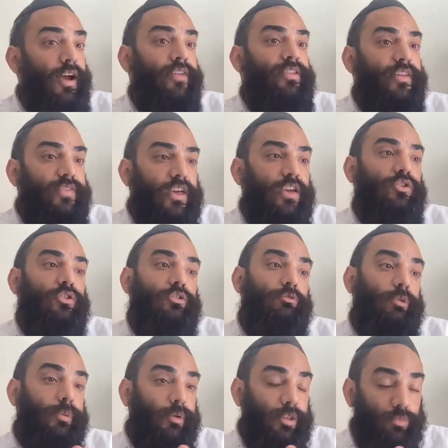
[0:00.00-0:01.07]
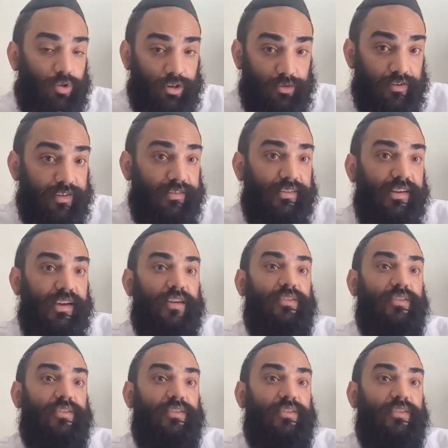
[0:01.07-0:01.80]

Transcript: and that that yud would be the world of asiya,